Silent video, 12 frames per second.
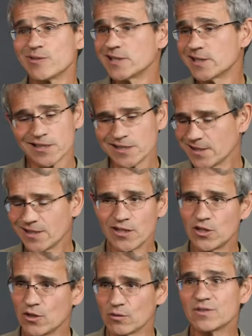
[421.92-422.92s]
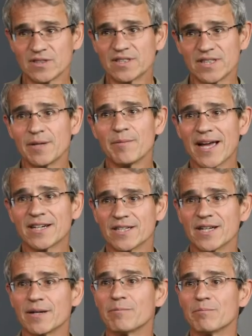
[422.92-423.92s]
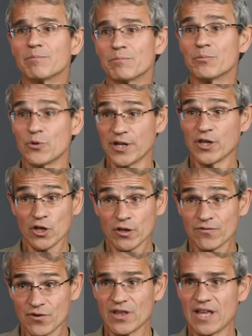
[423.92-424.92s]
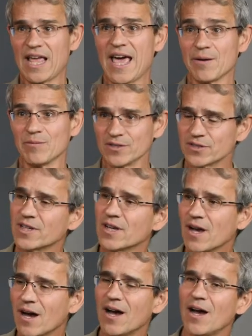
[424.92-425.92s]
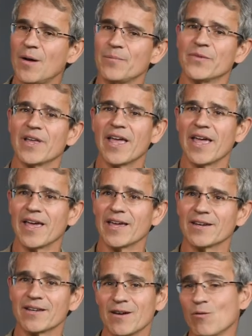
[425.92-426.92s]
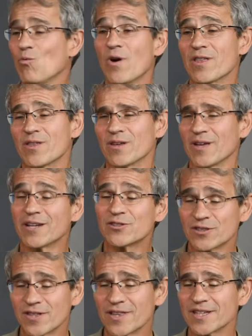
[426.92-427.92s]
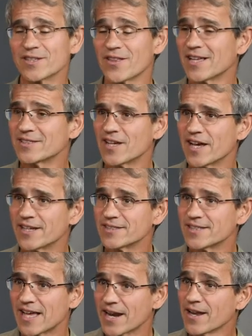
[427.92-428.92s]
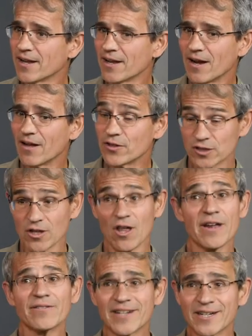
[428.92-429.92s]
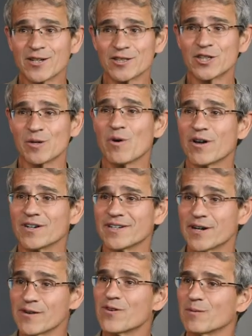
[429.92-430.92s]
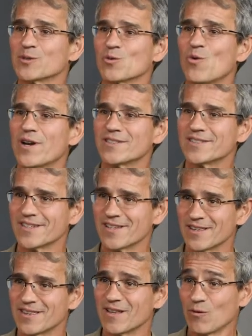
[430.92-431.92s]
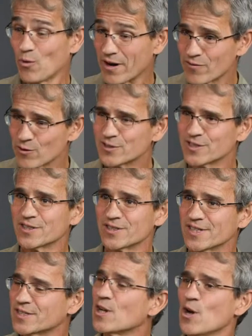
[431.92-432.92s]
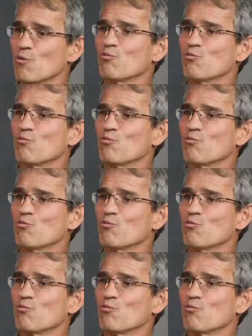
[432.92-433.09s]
which, seem actually pretty good for the animals. One of the interesting things on that side is that there's a lot of technology in modern dairy farms, and one of those is this